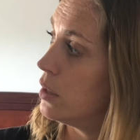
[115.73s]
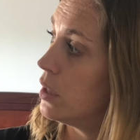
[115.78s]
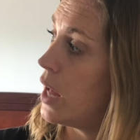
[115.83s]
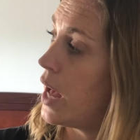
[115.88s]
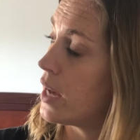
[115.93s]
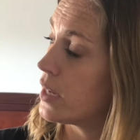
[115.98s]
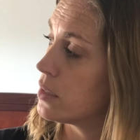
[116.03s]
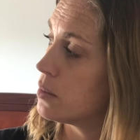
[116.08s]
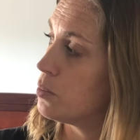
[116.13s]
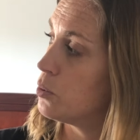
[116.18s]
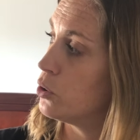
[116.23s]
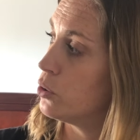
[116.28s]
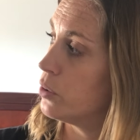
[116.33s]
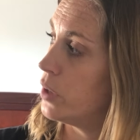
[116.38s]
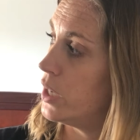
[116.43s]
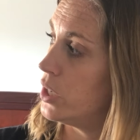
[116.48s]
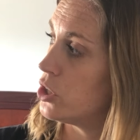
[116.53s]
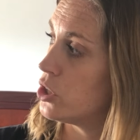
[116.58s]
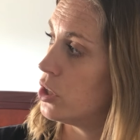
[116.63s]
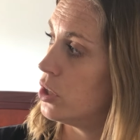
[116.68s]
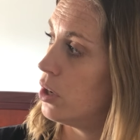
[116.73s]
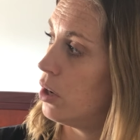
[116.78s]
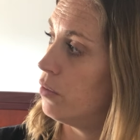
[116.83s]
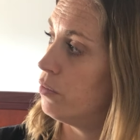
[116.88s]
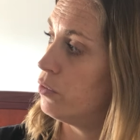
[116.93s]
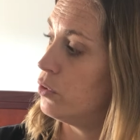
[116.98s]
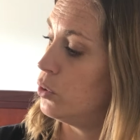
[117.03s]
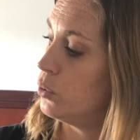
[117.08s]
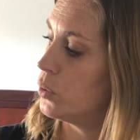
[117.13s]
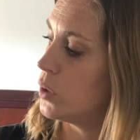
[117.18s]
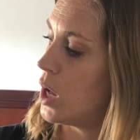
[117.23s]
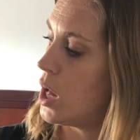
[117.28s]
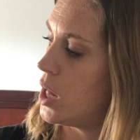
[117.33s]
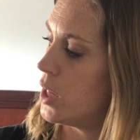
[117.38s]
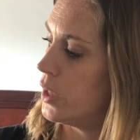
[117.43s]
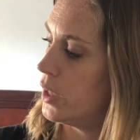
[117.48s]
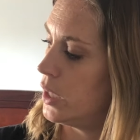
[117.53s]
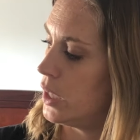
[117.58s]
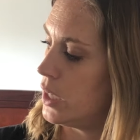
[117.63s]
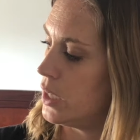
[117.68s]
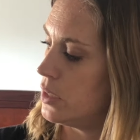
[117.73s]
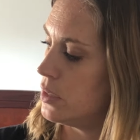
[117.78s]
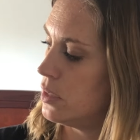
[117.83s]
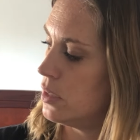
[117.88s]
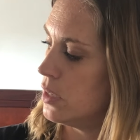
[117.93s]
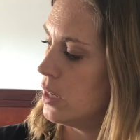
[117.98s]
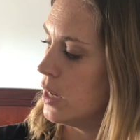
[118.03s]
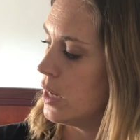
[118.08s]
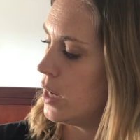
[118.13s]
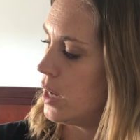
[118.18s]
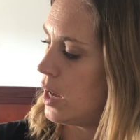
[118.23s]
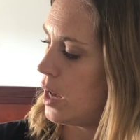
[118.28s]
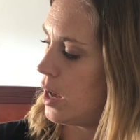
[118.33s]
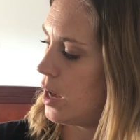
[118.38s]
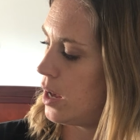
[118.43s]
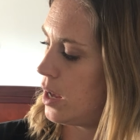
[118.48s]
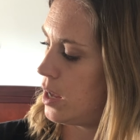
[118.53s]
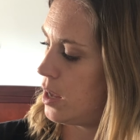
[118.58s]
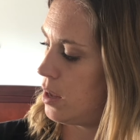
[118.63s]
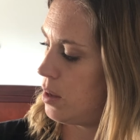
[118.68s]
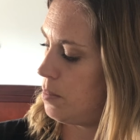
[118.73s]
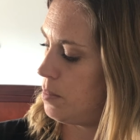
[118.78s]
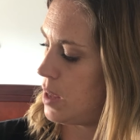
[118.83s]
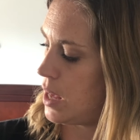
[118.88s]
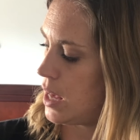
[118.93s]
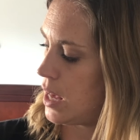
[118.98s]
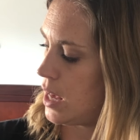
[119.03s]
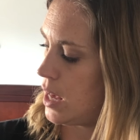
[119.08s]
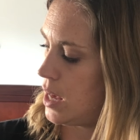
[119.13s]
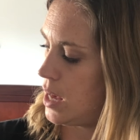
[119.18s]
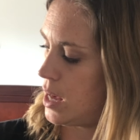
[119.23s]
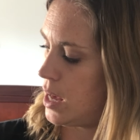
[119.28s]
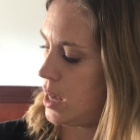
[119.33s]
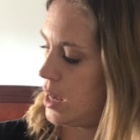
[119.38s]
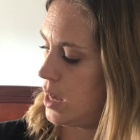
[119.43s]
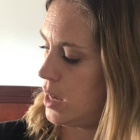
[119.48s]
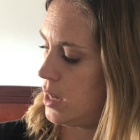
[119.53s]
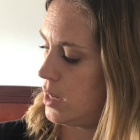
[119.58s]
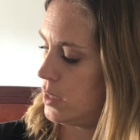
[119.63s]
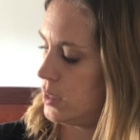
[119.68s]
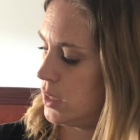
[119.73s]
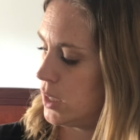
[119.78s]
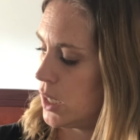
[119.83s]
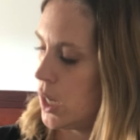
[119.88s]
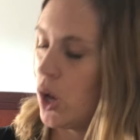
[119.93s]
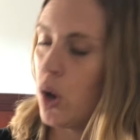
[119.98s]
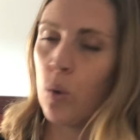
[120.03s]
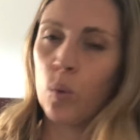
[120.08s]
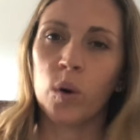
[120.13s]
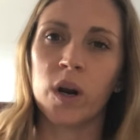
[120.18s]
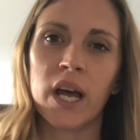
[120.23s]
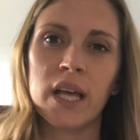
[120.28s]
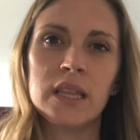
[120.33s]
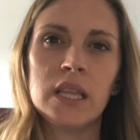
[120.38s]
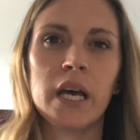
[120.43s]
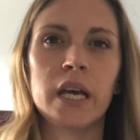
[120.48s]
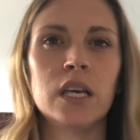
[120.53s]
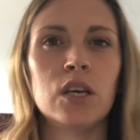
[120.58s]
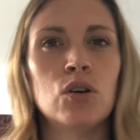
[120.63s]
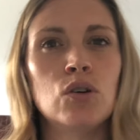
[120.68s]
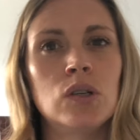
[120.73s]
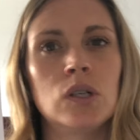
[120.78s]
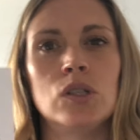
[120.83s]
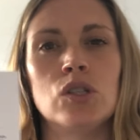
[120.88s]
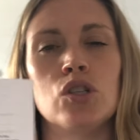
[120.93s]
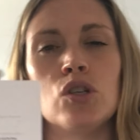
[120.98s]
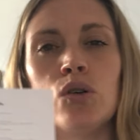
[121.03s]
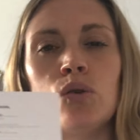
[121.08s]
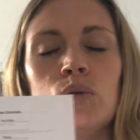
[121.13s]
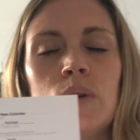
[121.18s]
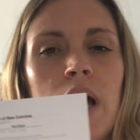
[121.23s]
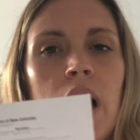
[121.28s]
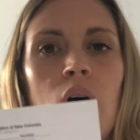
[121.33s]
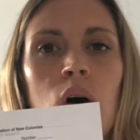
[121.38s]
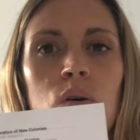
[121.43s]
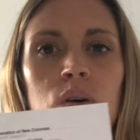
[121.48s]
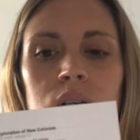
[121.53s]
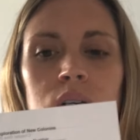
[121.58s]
Exploration of New Colonies. And what I'd like you to do now